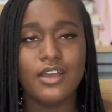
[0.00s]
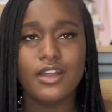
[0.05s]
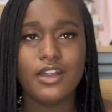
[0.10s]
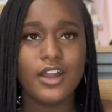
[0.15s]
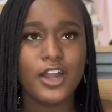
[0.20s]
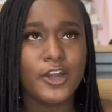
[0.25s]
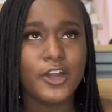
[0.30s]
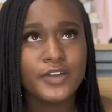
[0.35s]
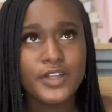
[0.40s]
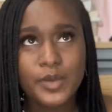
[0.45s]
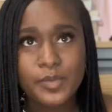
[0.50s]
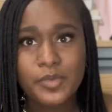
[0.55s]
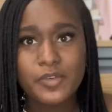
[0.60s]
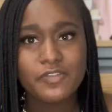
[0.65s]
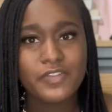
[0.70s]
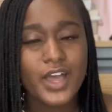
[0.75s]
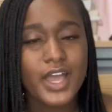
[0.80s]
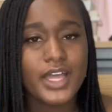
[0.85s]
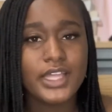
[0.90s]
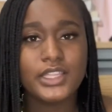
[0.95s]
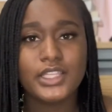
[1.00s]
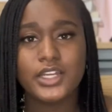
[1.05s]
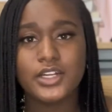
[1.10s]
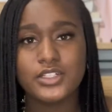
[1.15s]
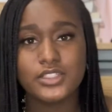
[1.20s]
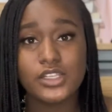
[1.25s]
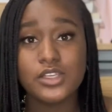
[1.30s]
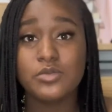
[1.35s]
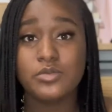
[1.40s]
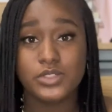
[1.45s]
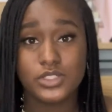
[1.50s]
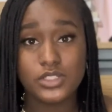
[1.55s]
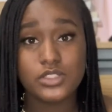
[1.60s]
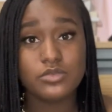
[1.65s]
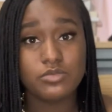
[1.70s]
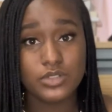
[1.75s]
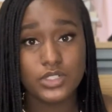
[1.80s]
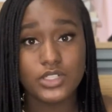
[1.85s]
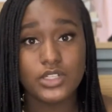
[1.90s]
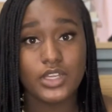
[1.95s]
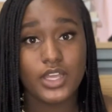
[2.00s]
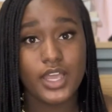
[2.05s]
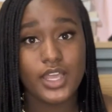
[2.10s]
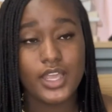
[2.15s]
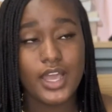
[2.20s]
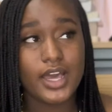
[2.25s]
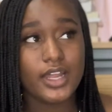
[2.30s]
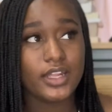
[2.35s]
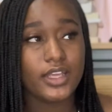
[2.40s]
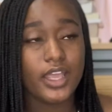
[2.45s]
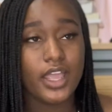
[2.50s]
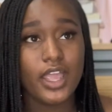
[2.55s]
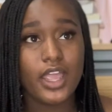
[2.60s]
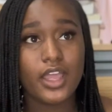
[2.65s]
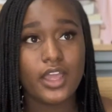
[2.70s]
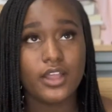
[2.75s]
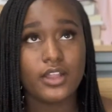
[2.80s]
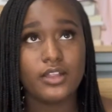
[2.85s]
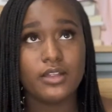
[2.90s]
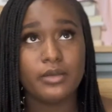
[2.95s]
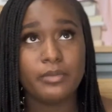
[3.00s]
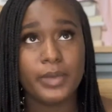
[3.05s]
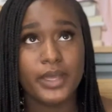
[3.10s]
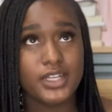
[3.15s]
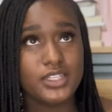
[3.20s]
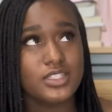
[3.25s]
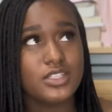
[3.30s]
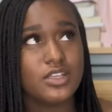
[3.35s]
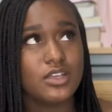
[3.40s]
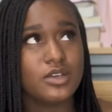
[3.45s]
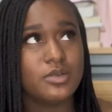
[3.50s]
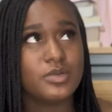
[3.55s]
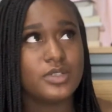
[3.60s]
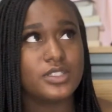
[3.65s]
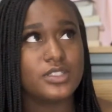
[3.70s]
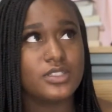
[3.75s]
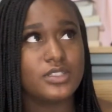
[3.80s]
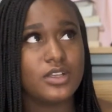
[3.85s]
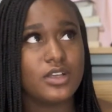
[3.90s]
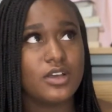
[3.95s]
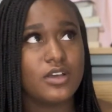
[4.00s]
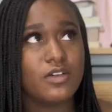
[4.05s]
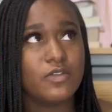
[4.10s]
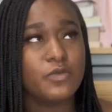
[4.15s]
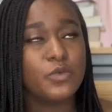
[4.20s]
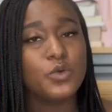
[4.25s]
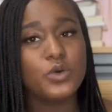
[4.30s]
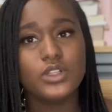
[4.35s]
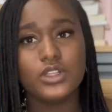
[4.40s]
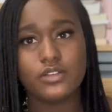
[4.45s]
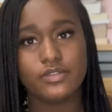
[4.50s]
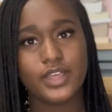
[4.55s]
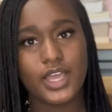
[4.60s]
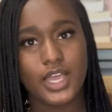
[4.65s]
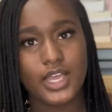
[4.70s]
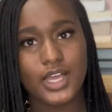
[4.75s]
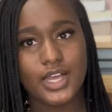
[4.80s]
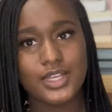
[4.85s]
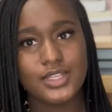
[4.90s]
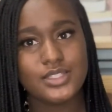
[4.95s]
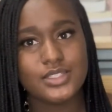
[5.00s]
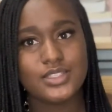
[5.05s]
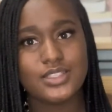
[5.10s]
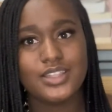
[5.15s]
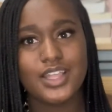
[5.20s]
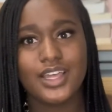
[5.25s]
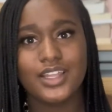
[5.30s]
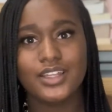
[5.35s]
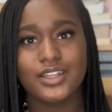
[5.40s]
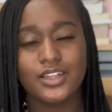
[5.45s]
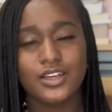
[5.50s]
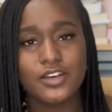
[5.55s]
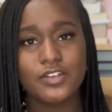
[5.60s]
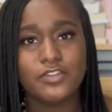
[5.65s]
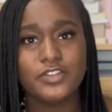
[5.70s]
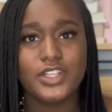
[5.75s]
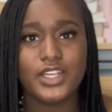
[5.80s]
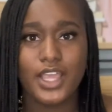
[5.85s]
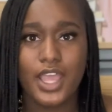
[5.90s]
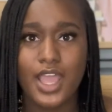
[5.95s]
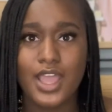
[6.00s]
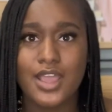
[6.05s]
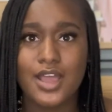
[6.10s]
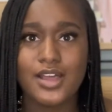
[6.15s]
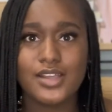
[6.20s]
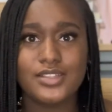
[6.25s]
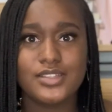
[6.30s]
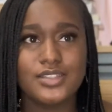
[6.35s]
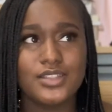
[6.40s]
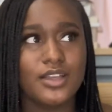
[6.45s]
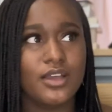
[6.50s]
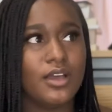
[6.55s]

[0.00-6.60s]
hurry up and find theirs. It was just really chaotic. Basic was full of chaos. They loved the chaos.